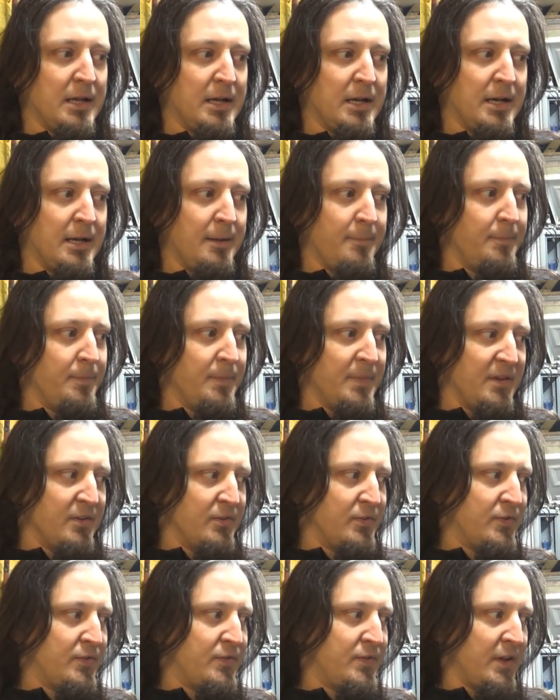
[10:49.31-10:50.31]

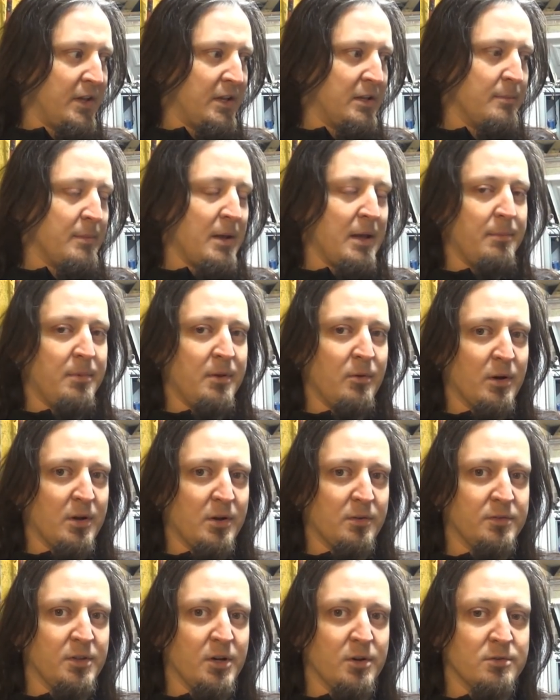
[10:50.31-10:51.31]
I think it may be
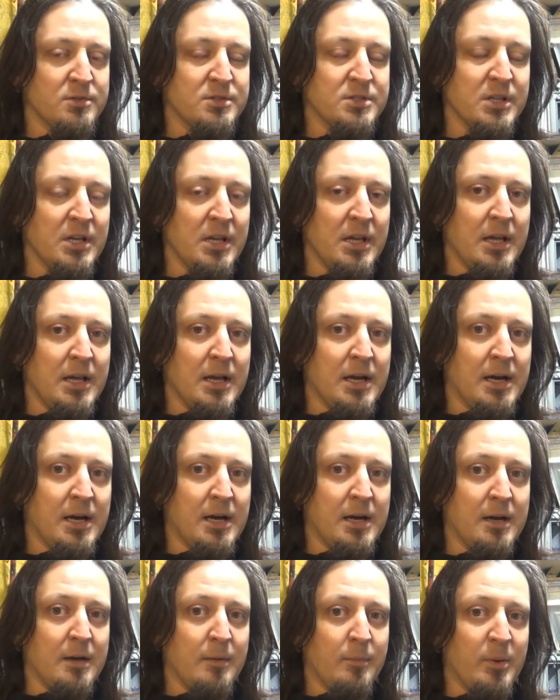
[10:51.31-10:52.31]
one of those,
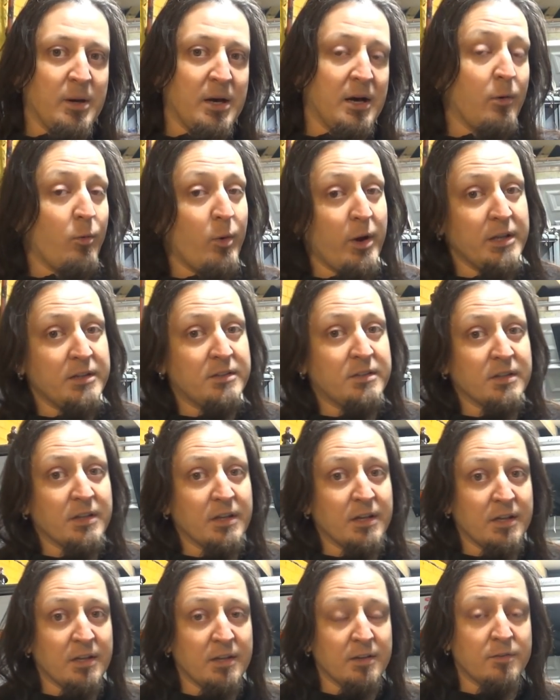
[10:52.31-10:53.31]
but I wait
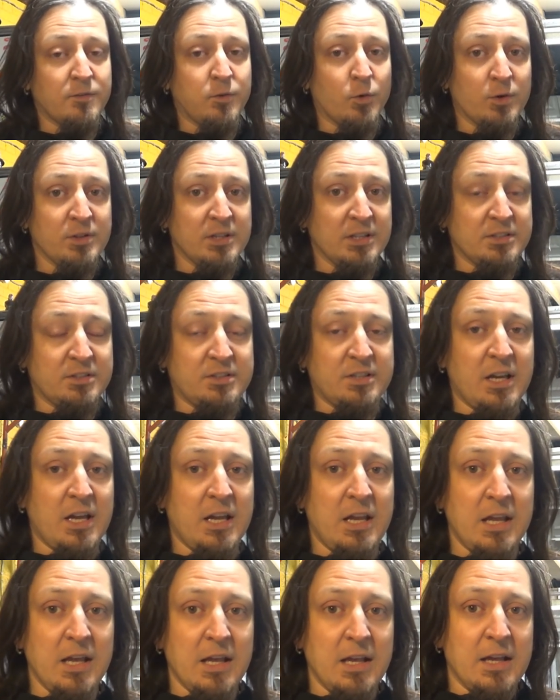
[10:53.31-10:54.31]
for another
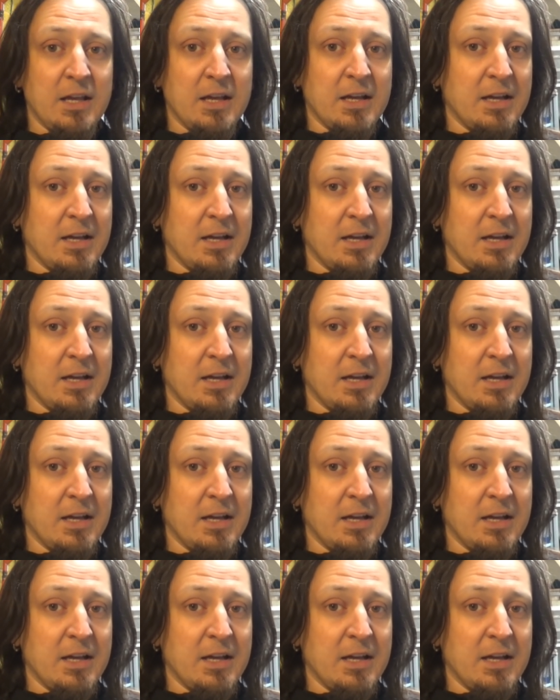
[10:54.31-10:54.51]
day.